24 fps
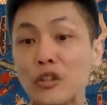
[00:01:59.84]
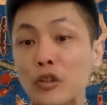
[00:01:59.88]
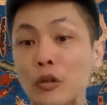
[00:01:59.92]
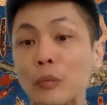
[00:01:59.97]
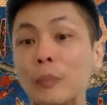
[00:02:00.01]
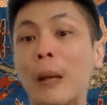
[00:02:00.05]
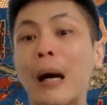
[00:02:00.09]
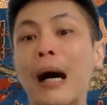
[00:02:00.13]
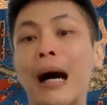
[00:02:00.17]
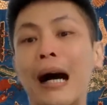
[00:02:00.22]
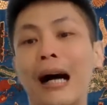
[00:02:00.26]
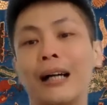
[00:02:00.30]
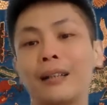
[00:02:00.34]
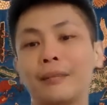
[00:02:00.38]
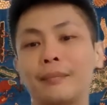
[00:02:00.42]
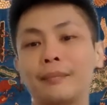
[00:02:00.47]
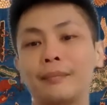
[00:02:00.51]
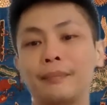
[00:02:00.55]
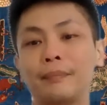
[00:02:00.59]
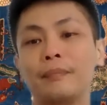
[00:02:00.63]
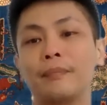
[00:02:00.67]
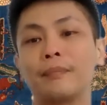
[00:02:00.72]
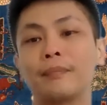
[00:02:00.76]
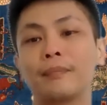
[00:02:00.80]
park,
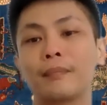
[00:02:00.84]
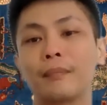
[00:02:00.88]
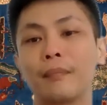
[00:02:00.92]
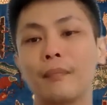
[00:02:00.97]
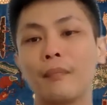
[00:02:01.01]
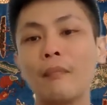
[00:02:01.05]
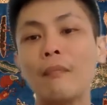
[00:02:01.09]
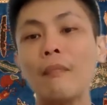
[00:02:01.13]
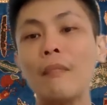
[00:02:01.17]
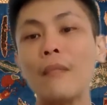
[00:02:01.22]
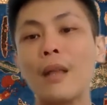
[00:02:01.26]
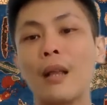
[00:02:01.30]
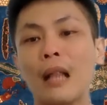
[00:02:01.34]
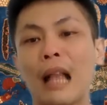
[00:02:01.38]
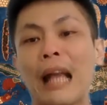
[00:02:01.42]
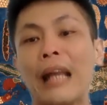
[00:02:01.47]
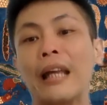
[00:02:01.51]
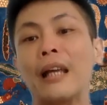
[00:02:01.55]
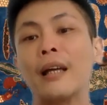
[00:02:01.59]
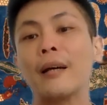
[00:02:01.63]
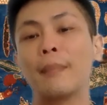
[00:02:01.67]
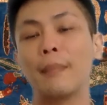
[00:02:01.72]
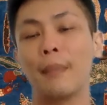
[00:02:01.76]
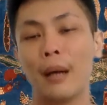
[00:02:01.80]

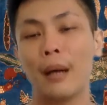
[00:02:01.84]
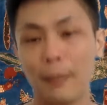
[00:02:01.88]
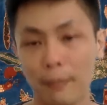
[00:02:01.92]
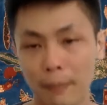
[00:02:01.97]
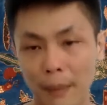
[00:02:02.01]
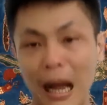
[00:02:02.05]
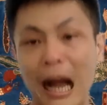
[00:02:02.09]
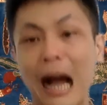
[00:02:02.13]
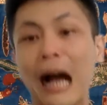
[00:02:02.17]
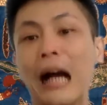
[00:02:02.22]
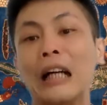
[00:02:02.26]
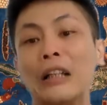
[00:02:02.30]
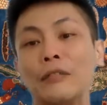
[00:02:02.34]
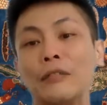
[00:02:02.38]
like a park, a